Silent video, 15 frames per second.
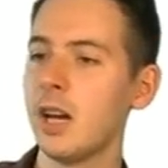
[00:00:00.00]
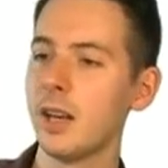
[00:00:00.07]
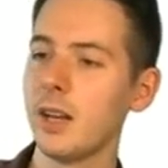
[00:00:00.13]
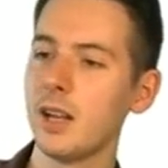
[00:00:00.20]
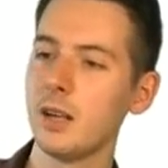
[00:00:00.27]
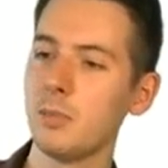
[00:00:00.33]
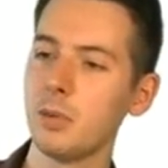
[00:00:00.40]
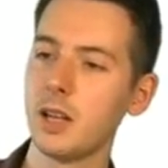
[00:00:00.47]

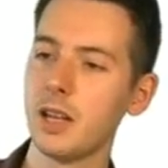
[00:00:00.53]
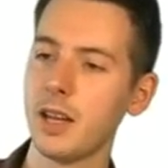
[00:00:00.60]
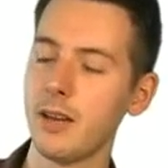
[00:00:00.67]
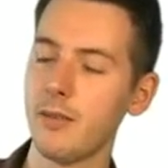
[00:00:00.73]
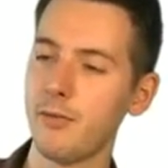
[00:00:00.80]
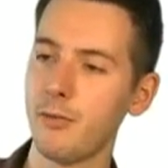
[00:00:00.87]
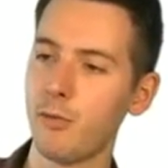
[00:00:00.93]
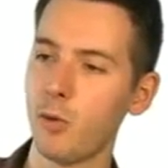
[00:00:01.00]
And then I'll play
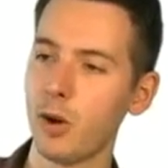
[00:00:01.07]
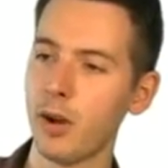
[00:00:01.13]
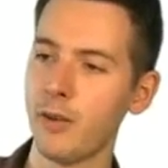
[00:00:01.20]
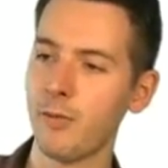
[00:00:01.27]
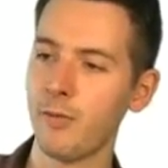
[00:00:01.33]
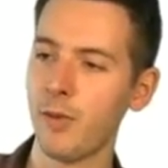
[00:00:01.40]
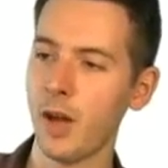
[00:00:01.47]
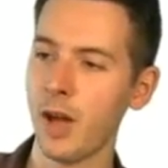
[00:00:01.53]

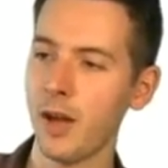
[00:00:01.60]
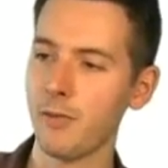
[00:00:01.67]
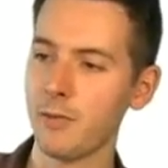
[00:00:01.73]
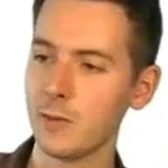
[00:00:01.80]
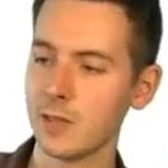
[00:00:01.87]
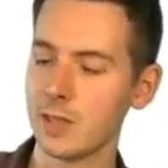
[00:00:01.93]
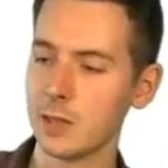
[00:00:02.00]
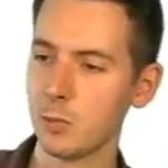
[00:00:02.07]
f4,
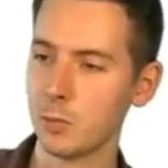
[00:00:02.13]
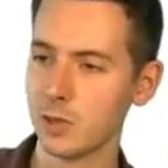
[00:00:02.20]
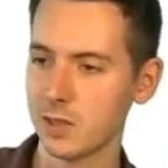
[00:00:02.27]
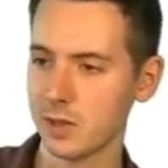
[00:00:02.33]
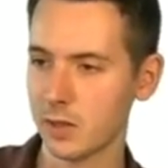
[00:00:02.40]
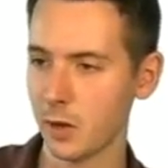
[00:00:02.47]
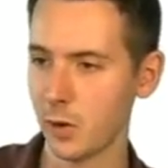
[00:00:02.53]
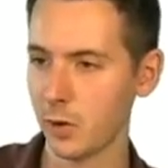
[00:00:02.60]
f5 and see
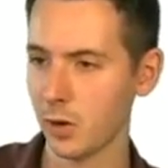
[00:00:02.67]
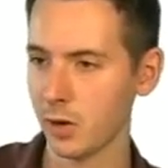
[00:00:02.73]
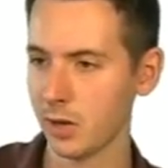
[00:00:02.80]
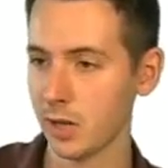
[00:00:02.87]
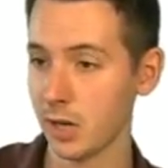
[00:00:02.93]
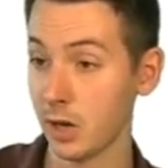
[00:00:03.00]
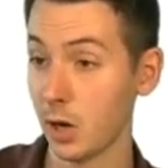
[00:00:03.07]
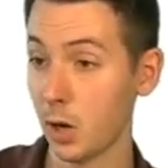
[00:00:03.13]
what's going
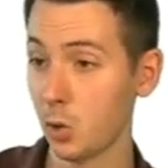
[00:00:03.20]
on there.